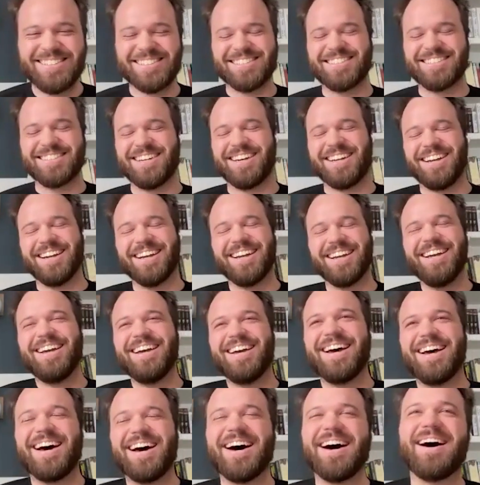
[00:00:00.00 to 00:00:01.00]
Just kidding.
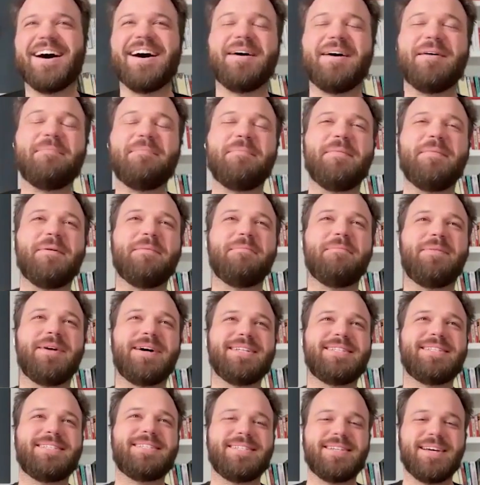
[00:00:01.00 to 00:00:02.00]
Um,
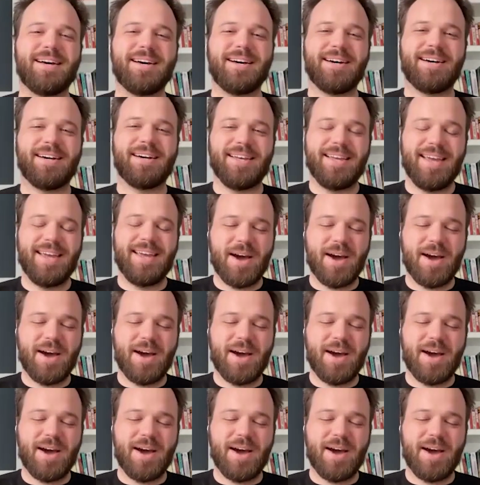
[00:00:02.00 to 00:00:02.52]
but uh,